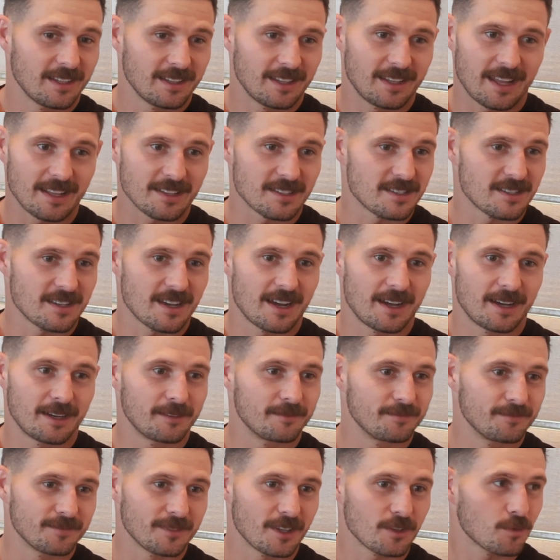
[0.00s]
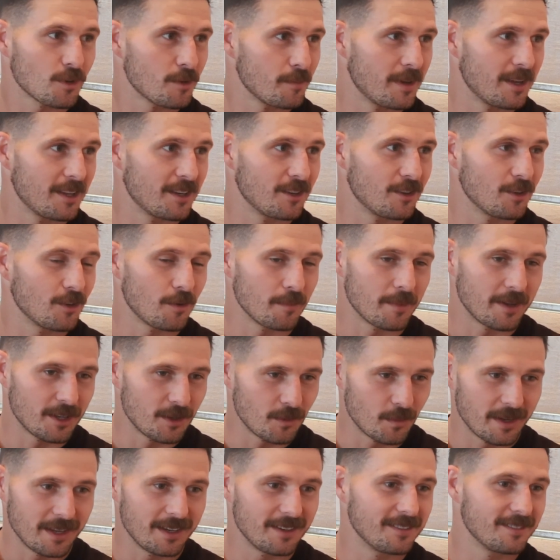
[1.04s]
That's what I'm here to do. I'm here to
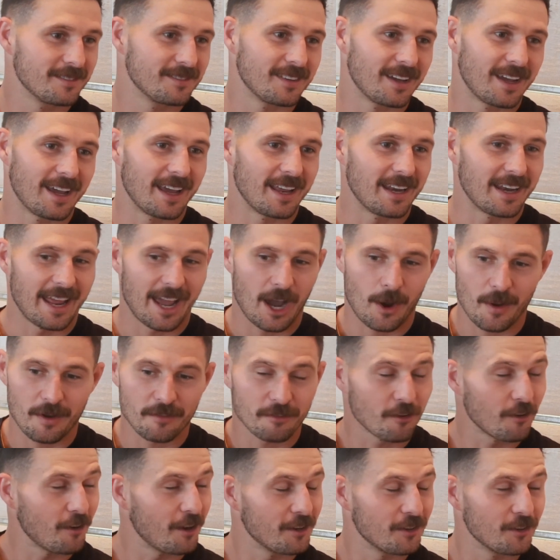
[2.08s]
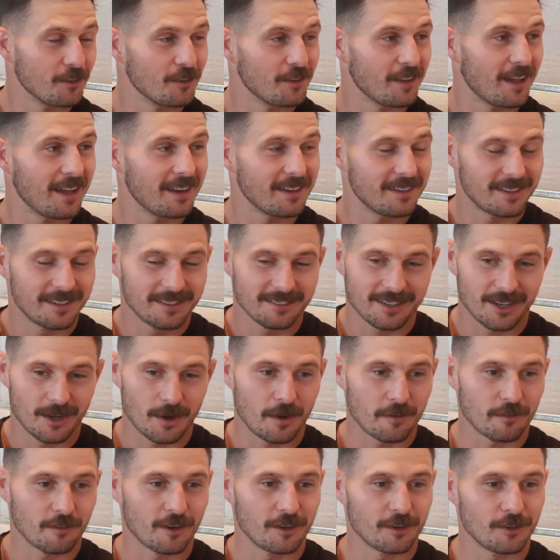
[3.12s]
win, and however I do that is
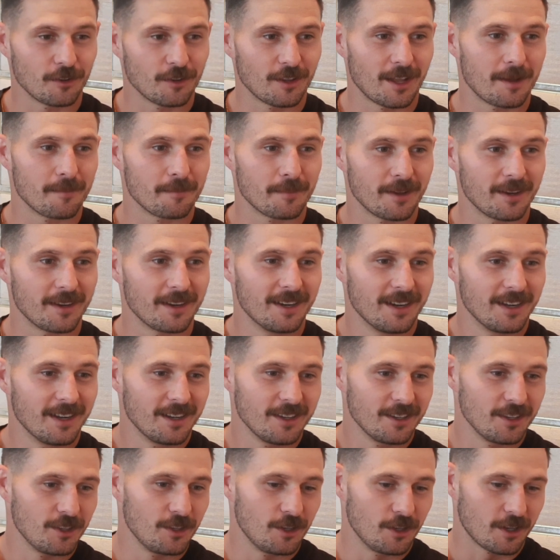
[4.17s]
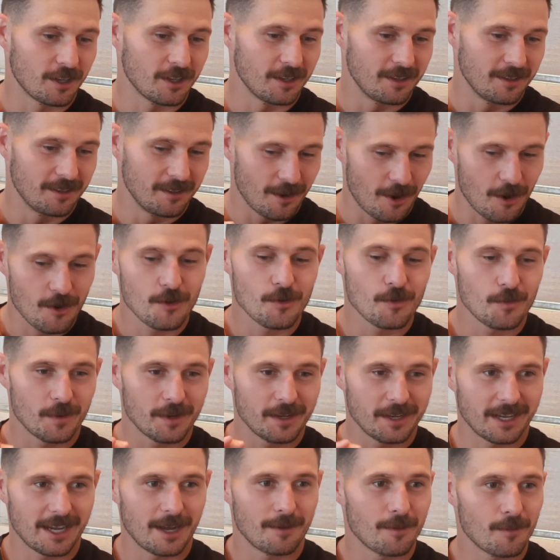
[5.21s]
however I do that. But you can know
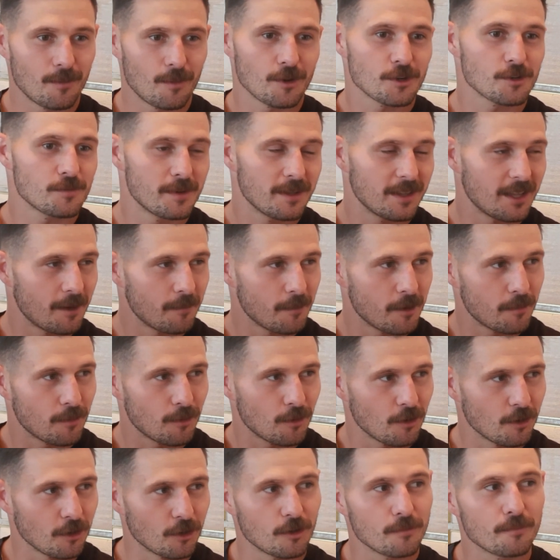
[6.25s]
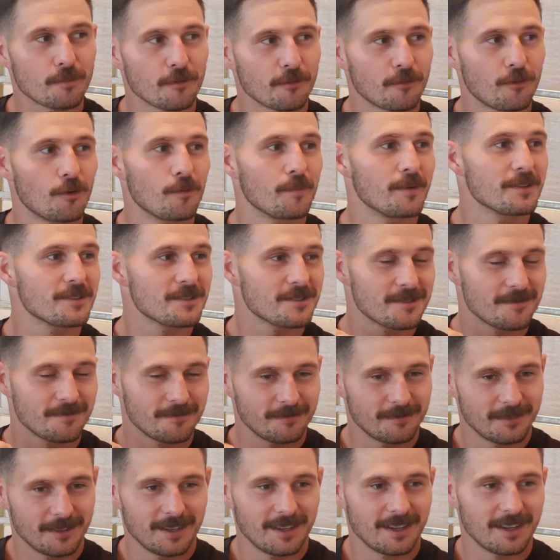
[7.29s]
when you come and watch me that I'm going to put on a good performance.
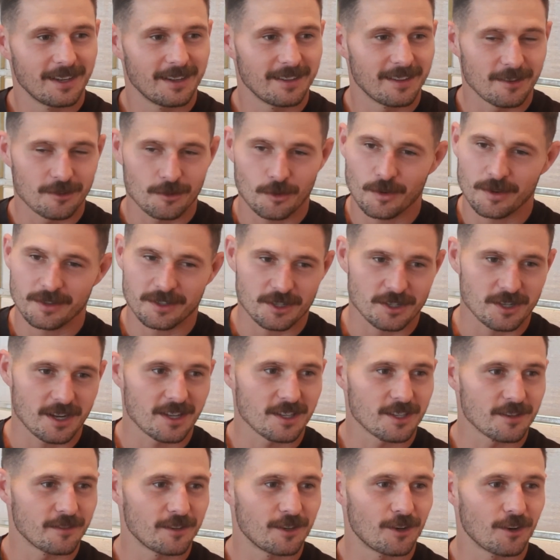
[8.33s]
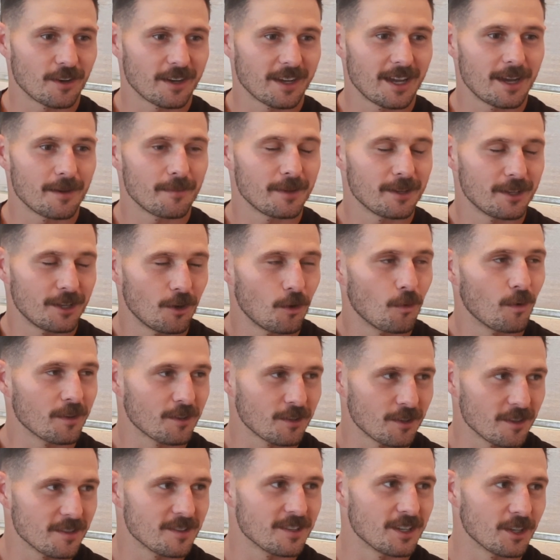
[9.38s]
And there's always a chance of a knockout, but you're always
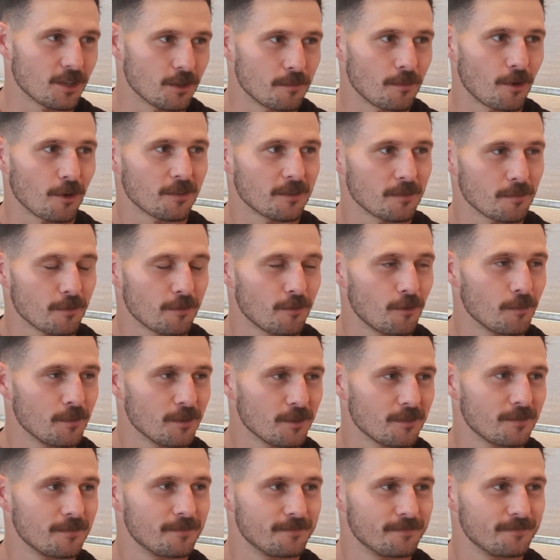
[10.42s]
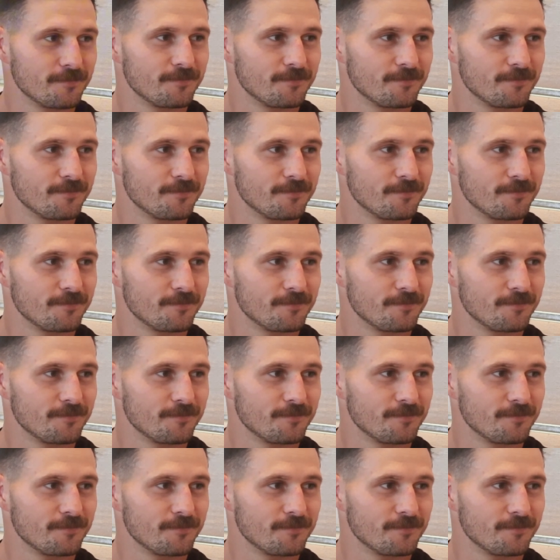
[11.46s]
going to see a good boxing performance.